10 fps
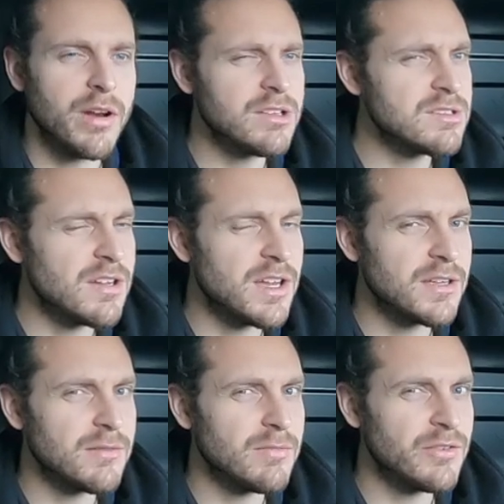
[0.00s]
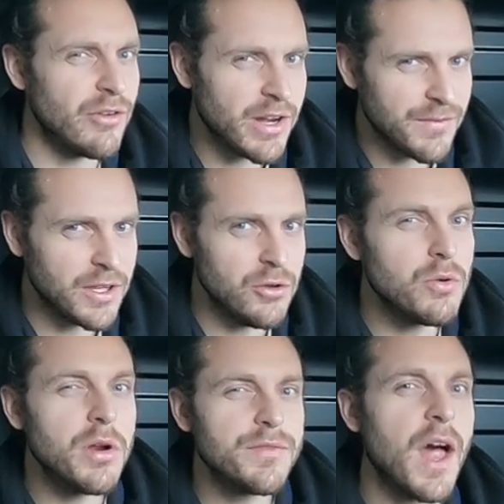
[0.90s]
And I was like, is there anything you
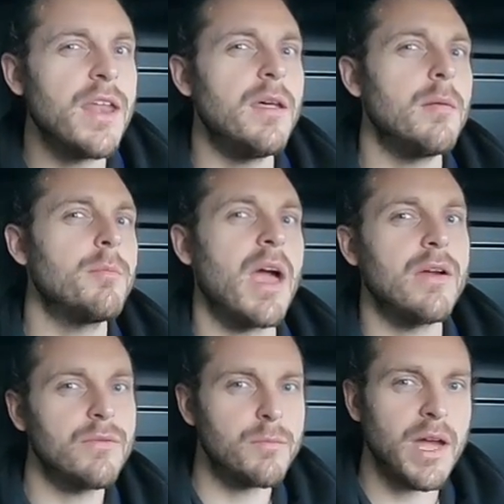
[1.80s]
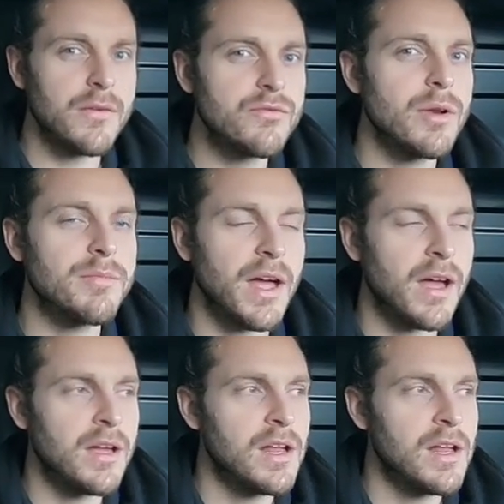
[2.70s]
could have done that may have tripped that?